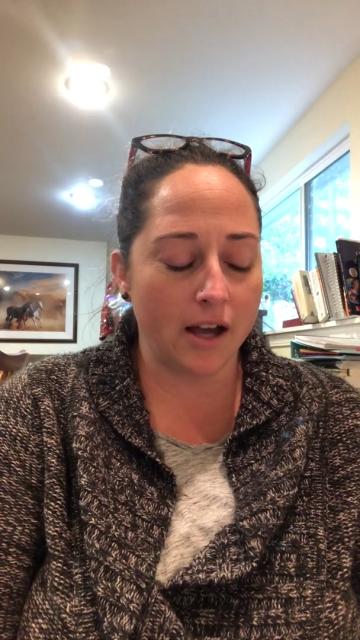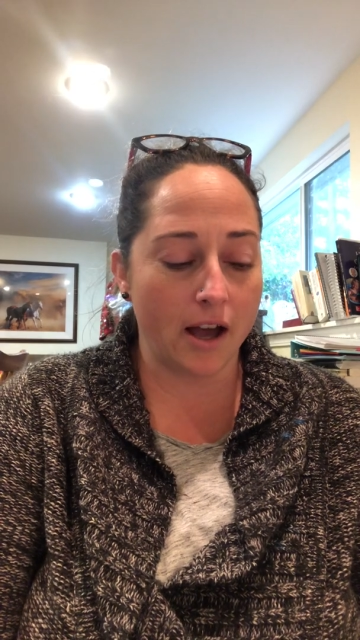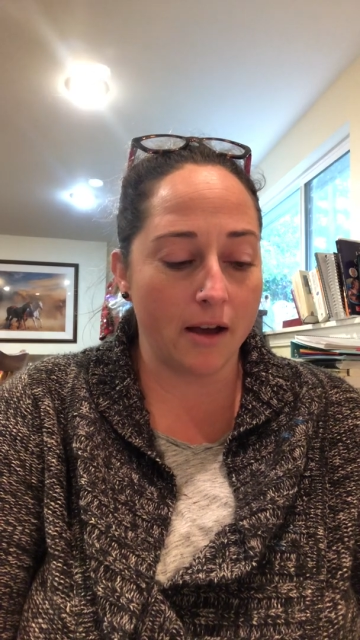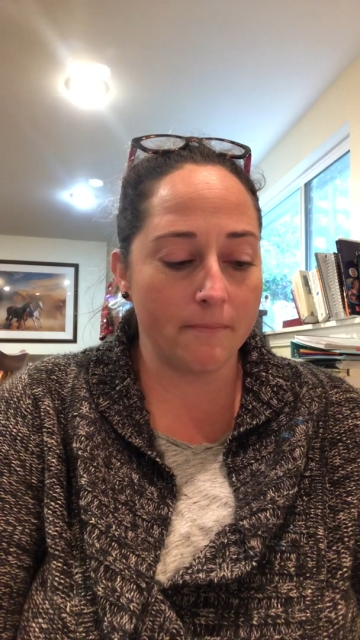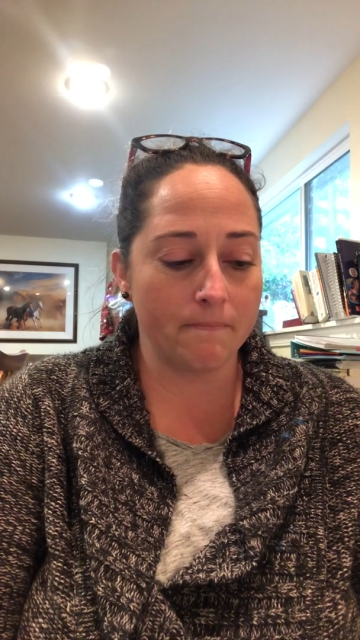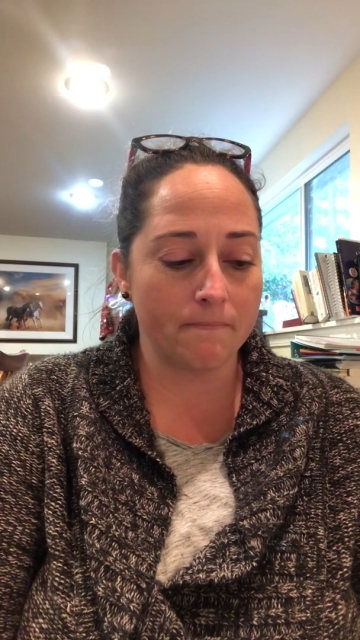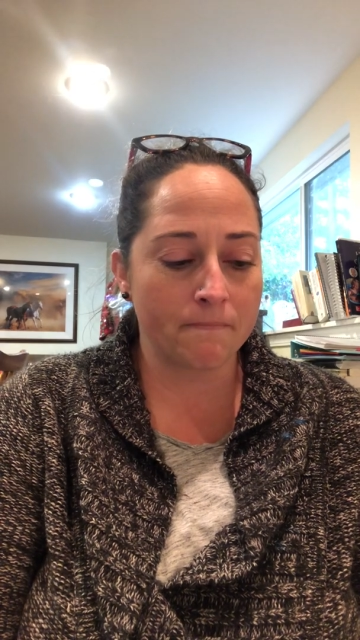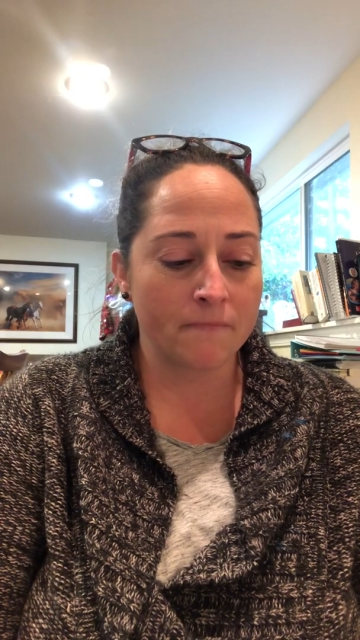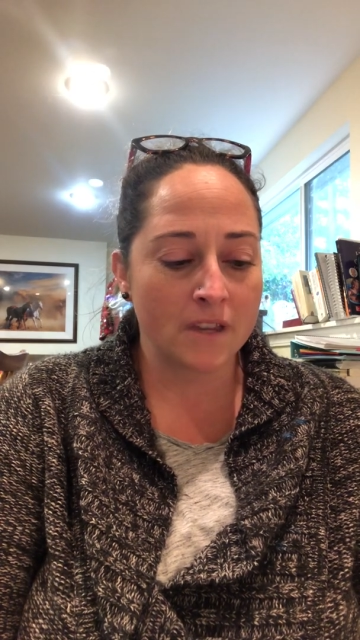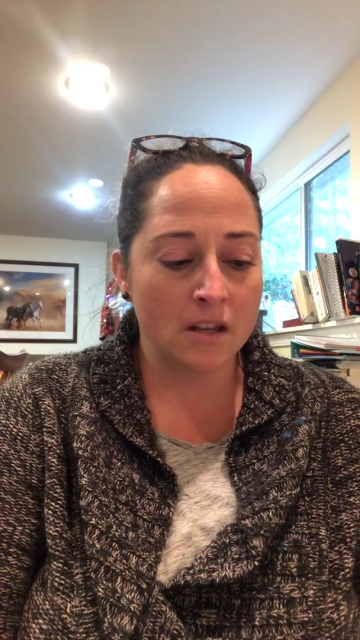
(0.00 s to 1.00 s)

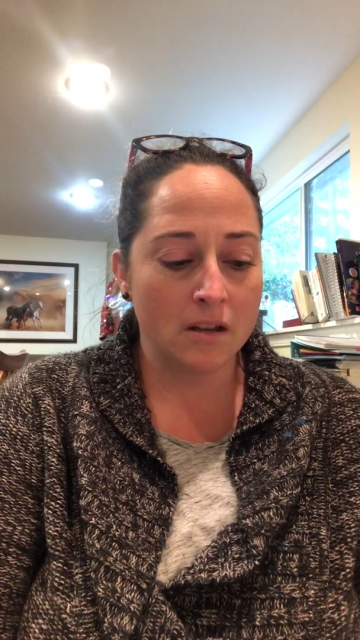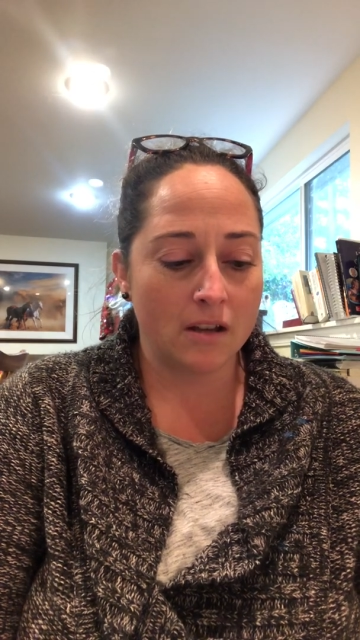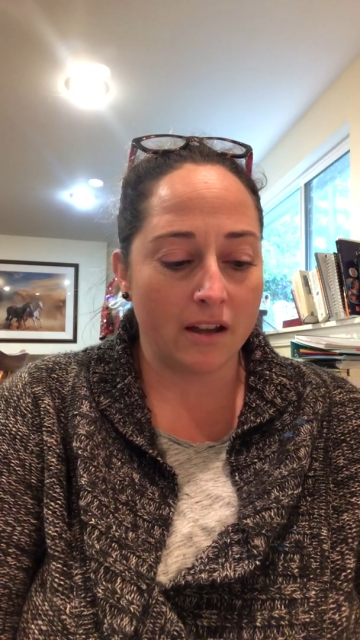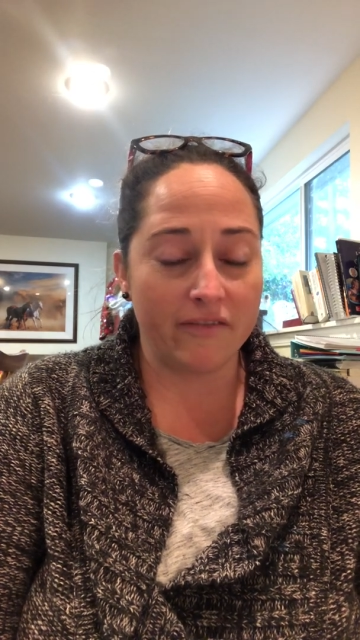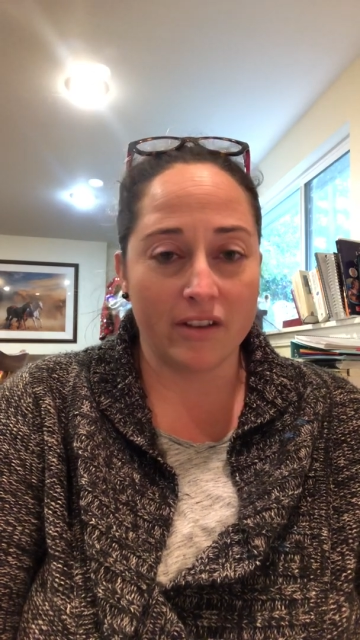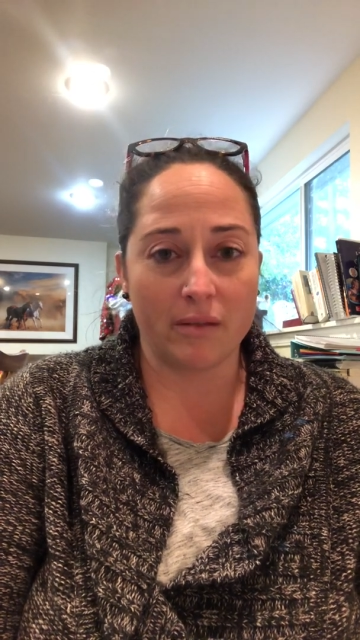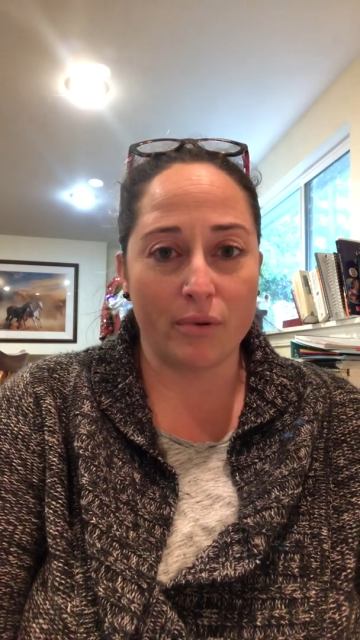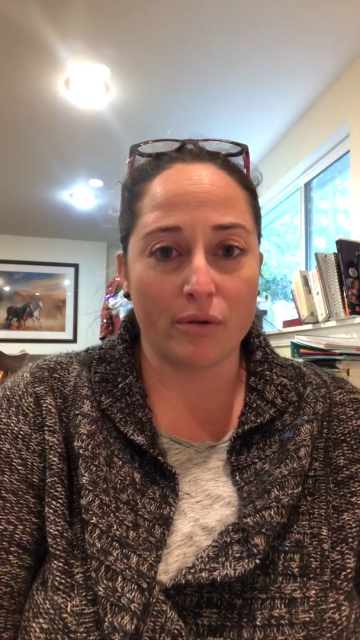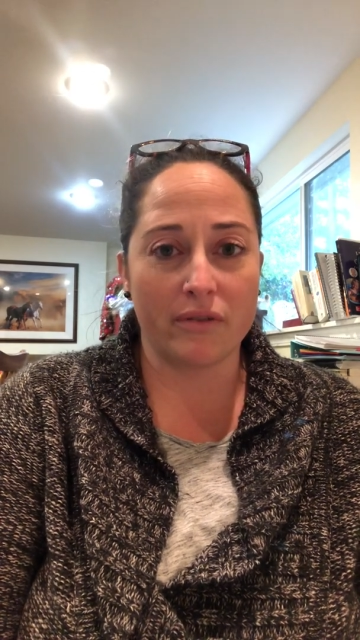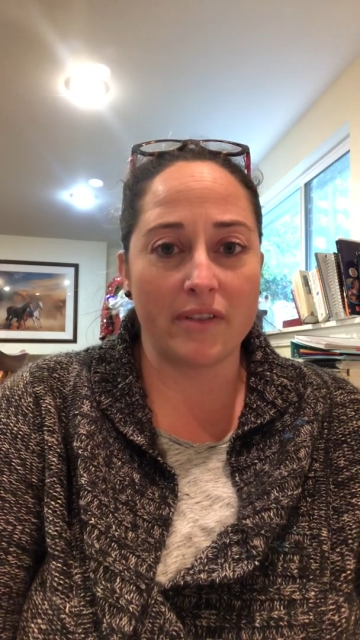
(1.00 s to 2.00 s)
I feel like
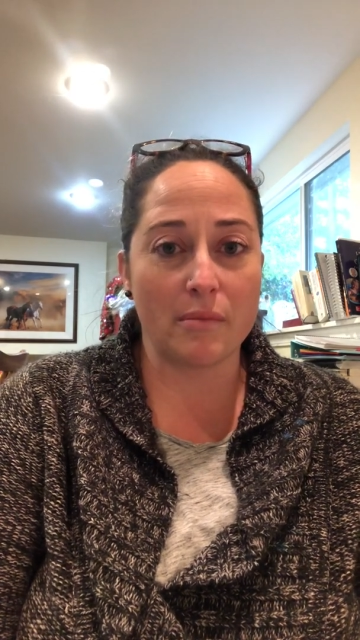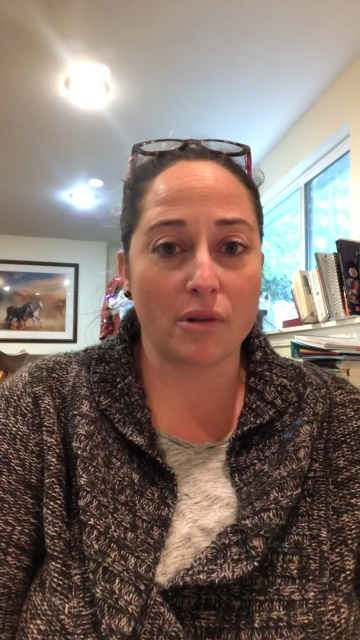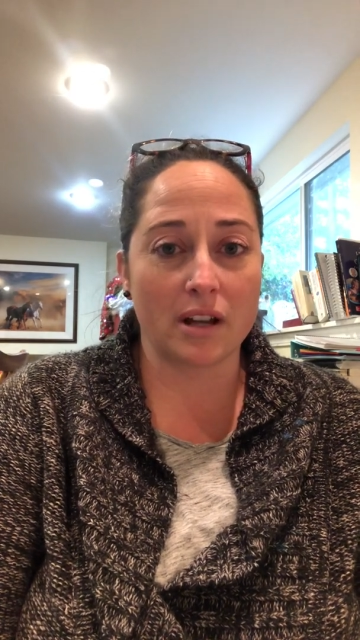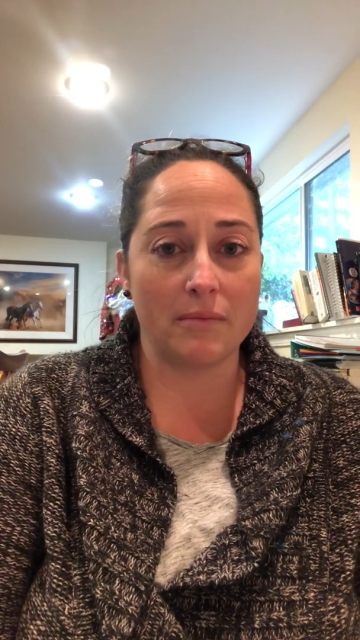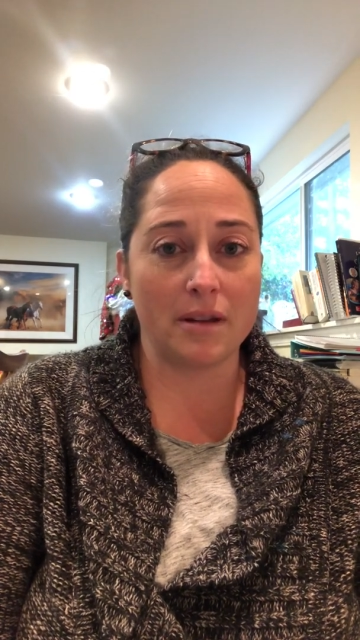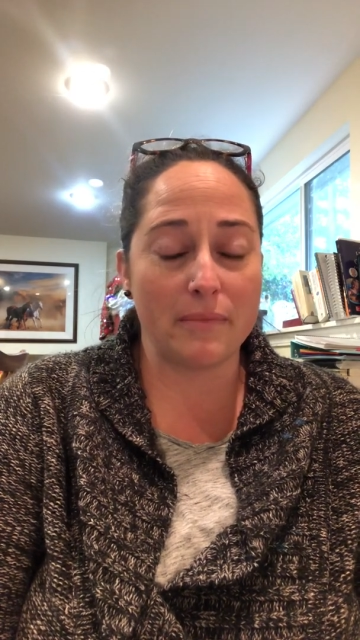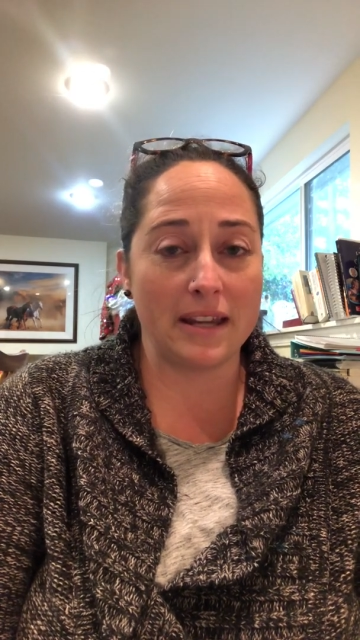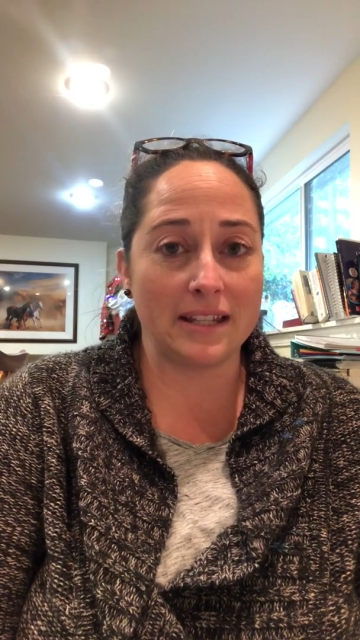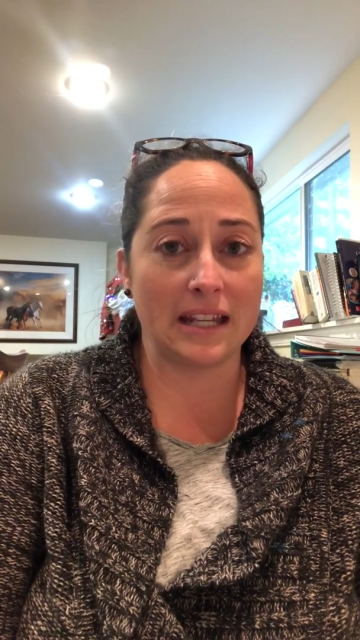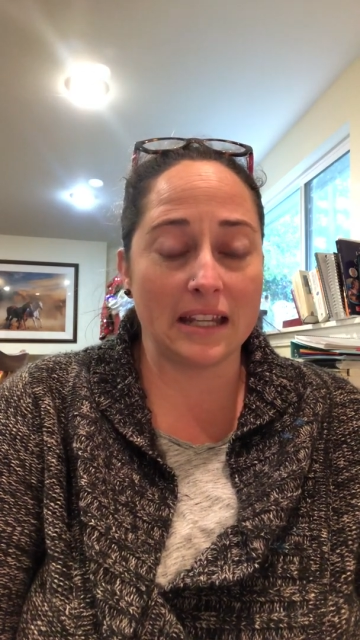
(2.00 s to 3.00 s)
both of them are going to be
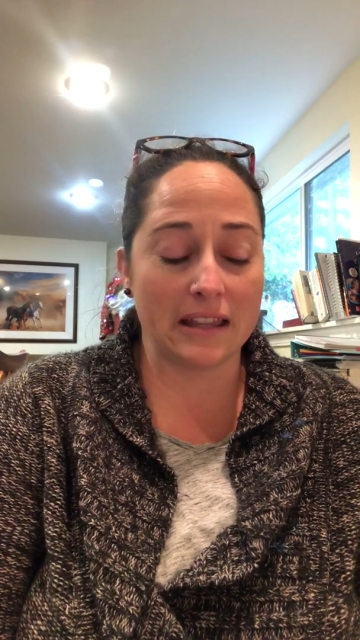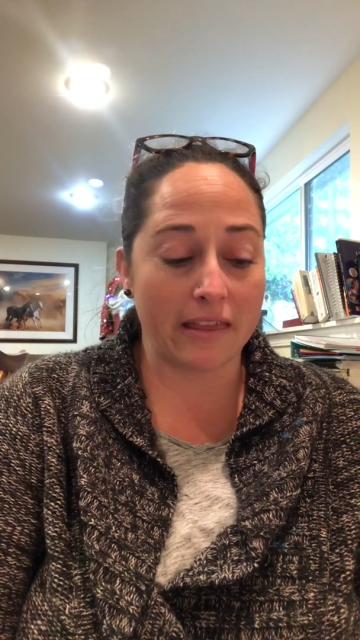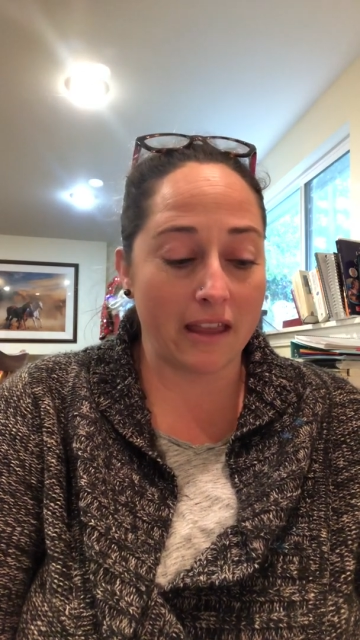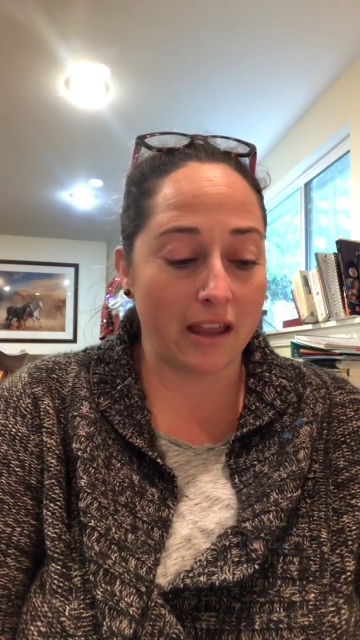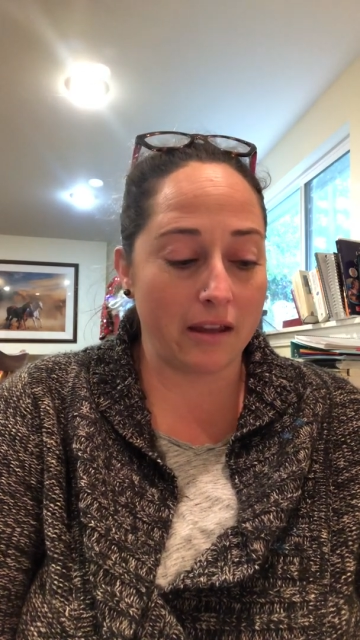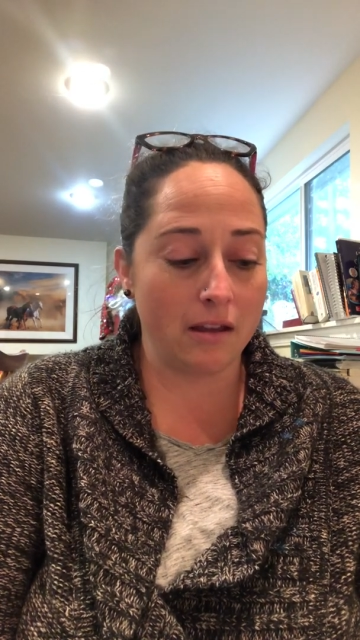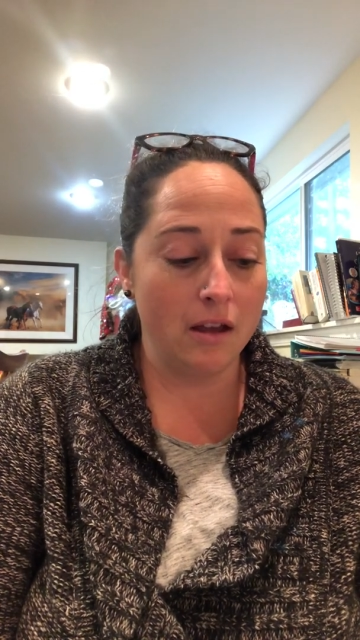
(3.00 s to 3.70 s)
amazing, and that they